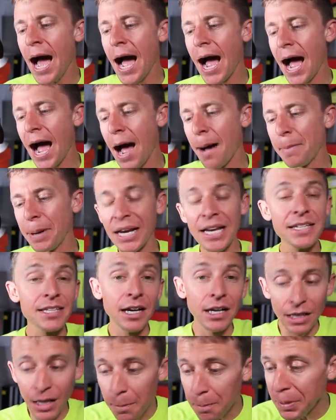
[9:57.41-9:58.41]
but he's
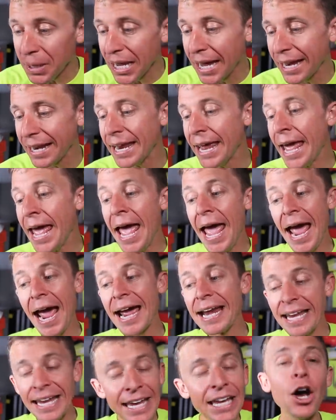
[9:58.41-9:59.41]
an Olympian,
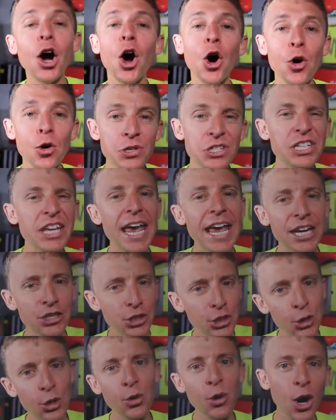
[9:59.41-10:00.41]
and he owns a
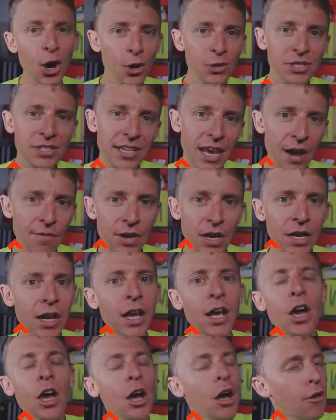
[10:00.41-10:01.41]

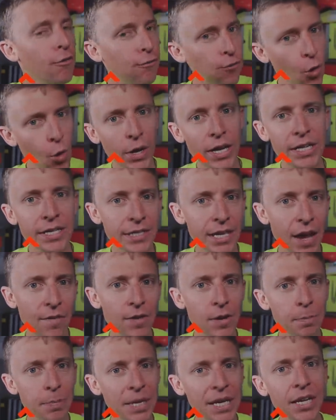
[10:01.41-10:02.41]

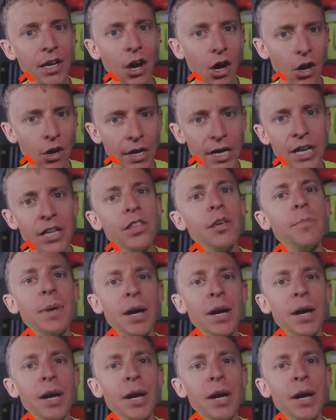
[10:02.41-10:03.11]
2:07:47 PR in the